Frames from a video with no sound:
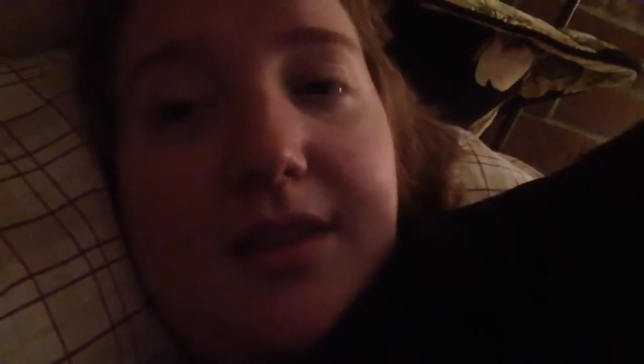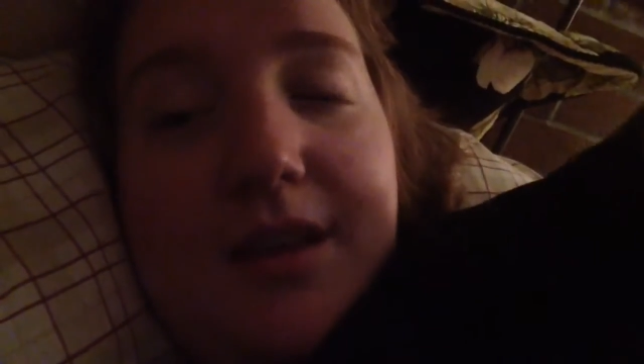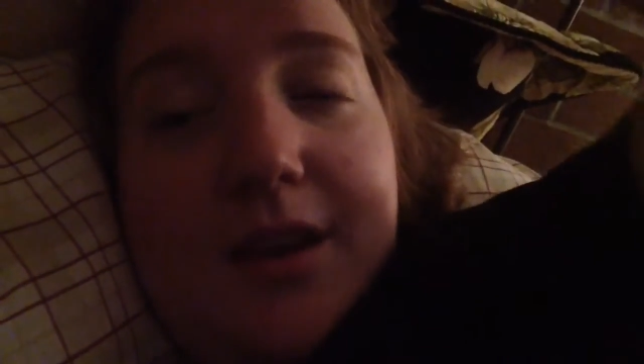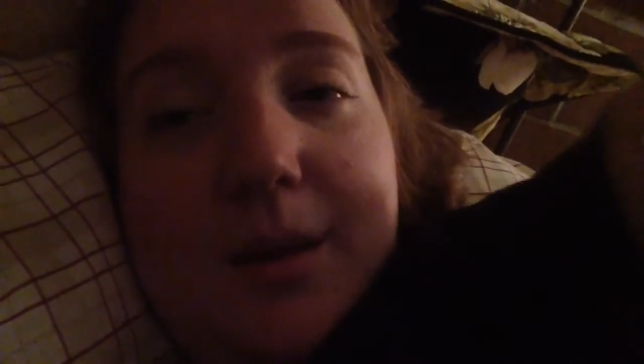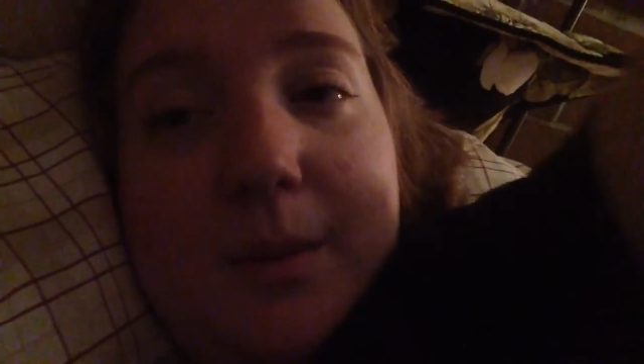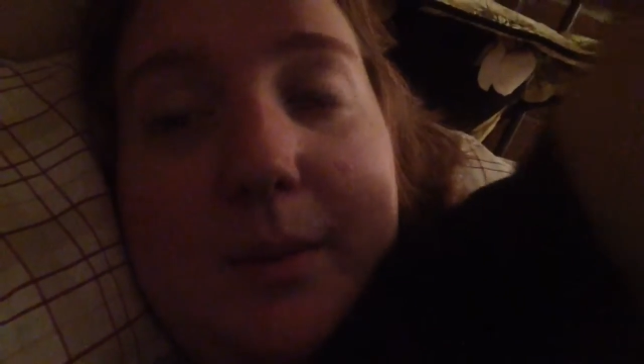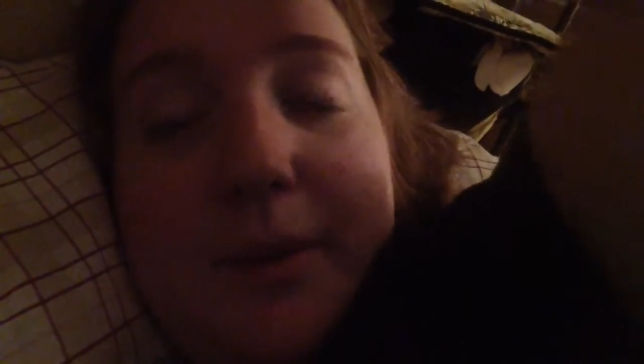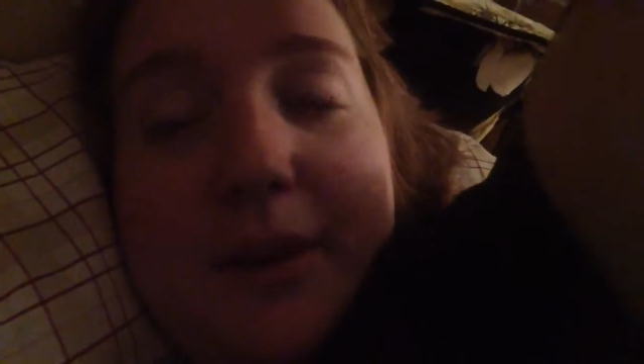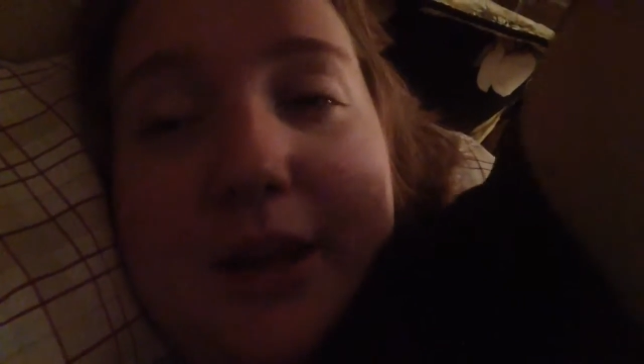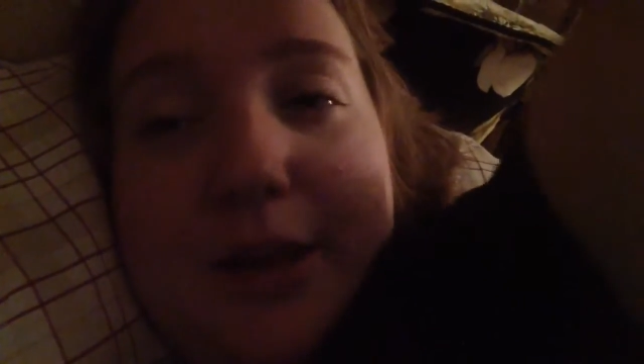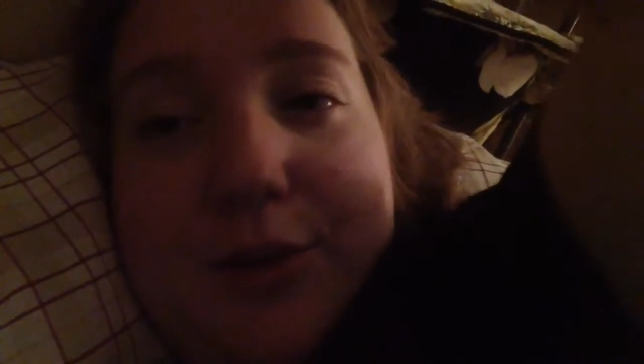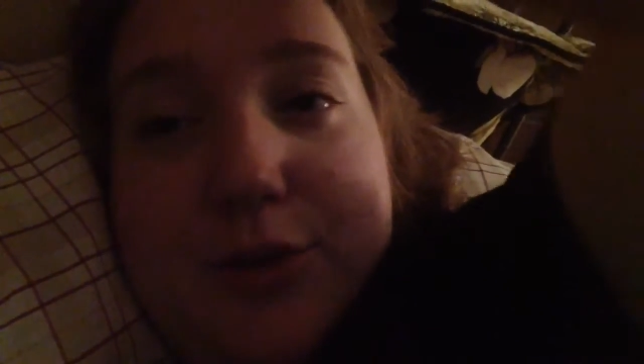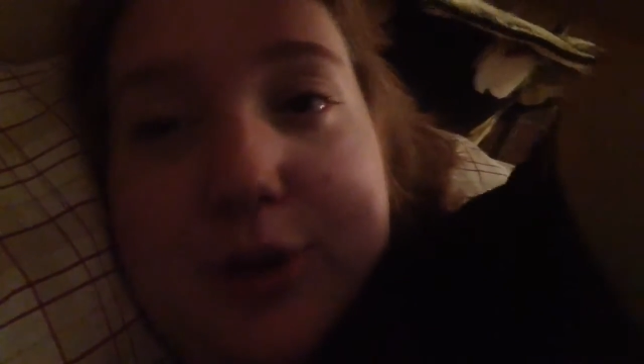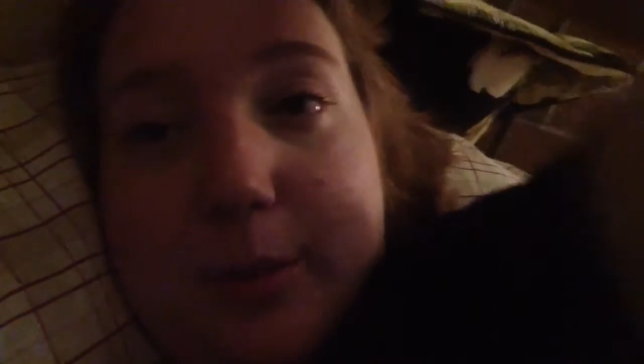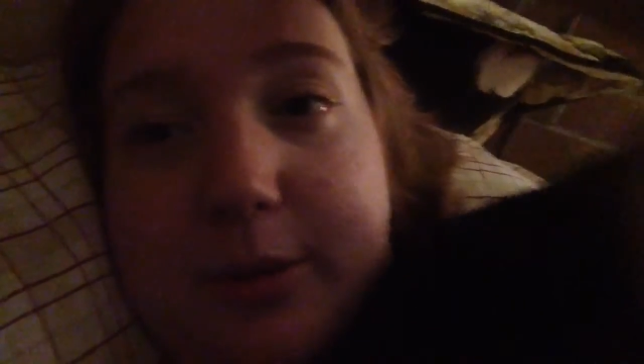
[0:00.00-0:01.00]
Um, I would get
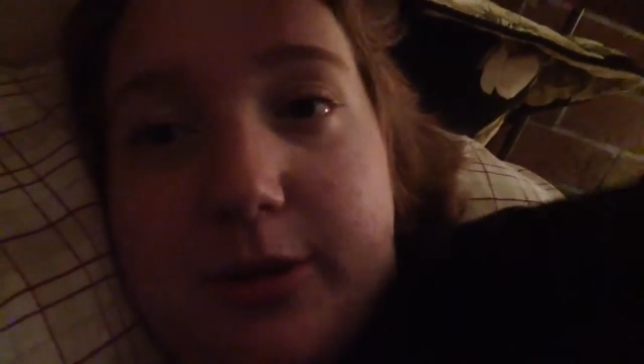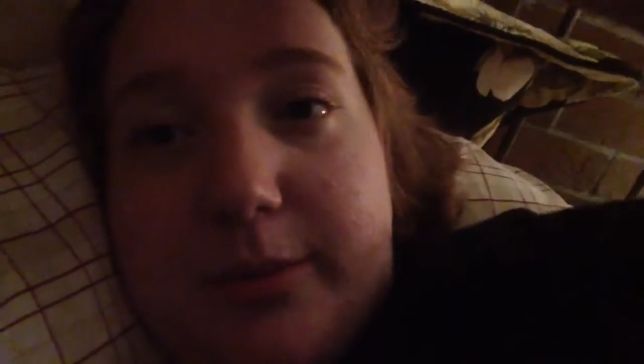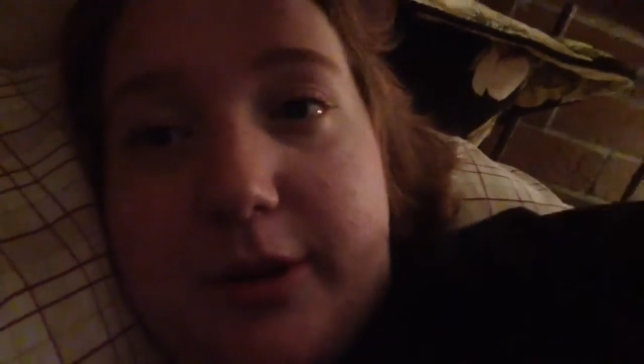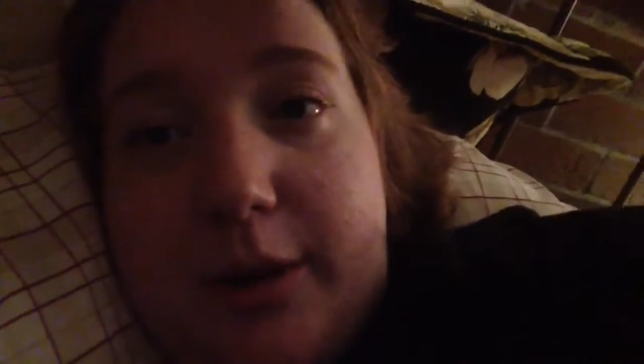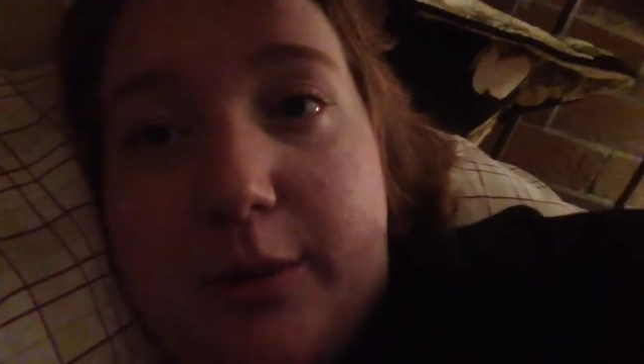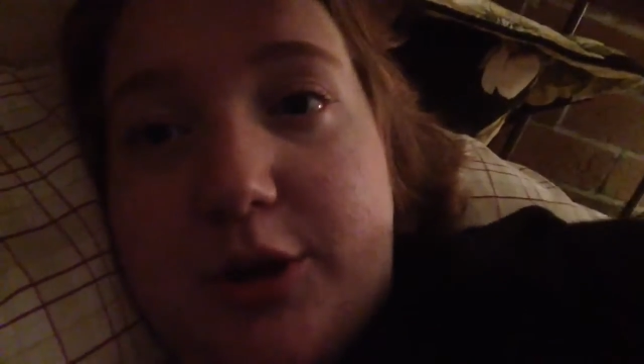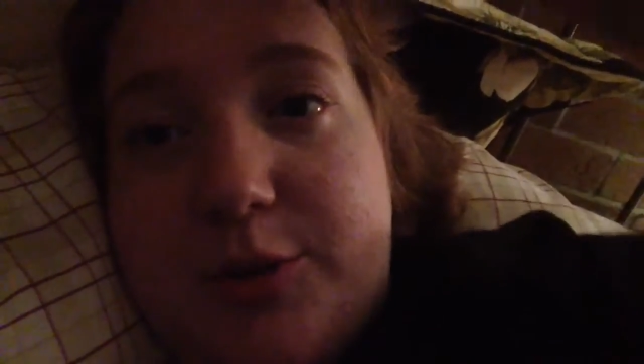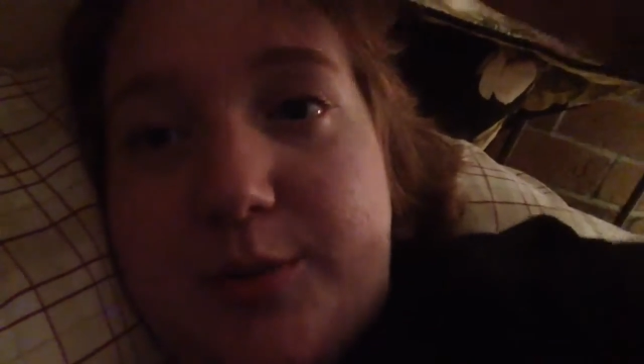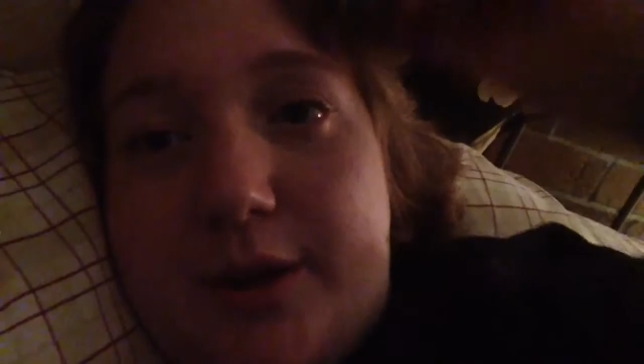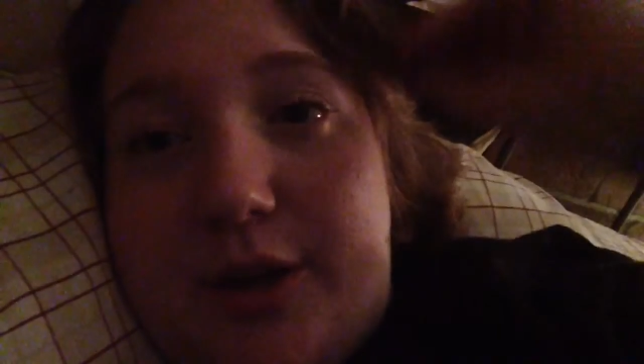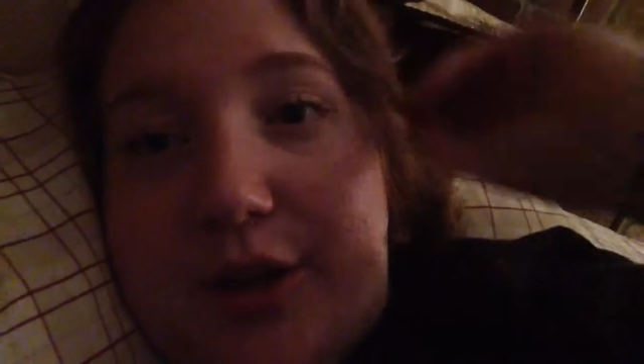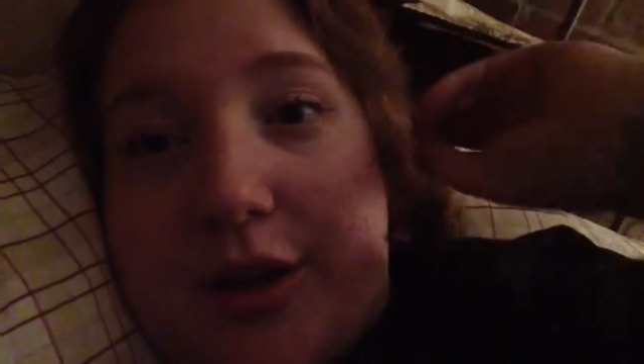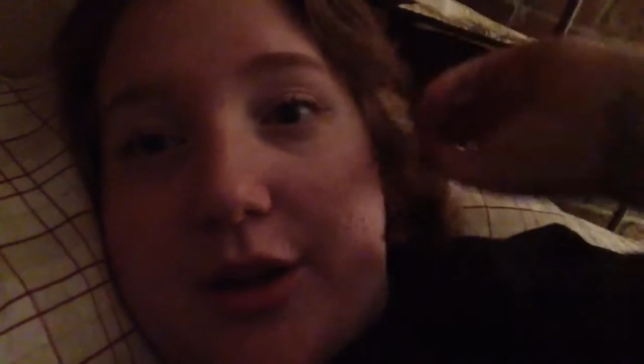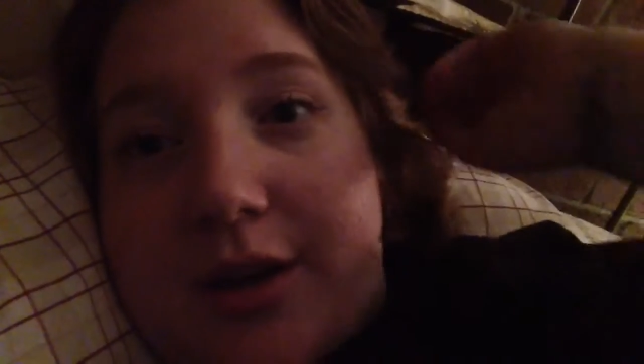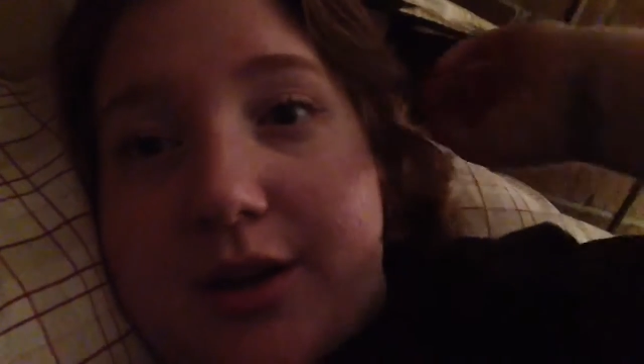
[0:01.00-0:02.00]
in trouble, but I wish we
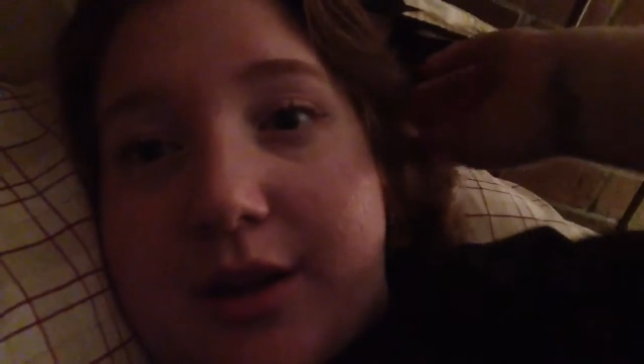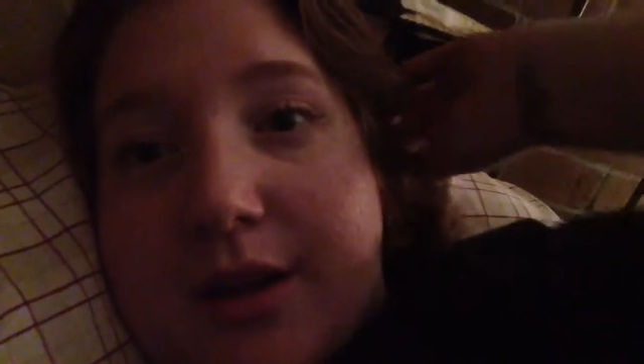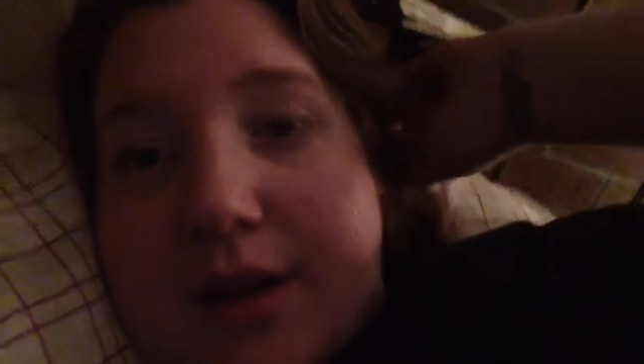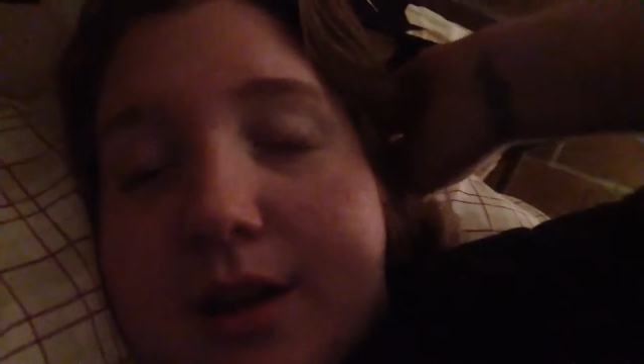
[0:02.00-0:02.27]
could.